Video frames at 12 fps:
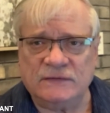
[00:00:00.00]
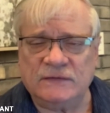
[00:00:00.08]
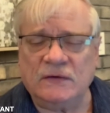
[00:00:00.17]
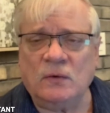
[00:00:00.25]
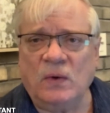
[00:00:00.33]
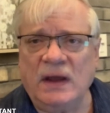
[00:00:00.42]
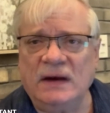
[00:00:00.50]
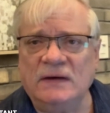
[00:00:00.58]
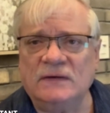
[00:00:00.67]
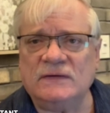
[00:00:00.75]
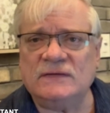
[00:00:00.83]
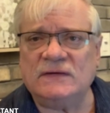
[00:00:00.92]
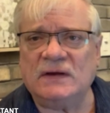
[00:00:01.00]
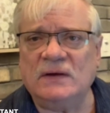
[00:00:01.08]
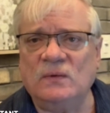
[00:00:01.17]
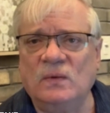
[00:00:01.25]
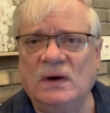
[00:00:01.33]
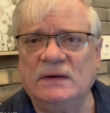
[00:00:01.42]
Still waiting to see
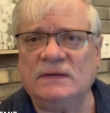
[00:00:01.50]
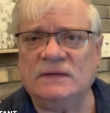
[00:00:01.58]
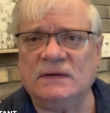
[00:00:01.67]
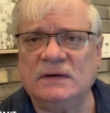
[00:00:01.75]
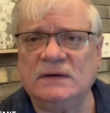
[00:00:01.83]
what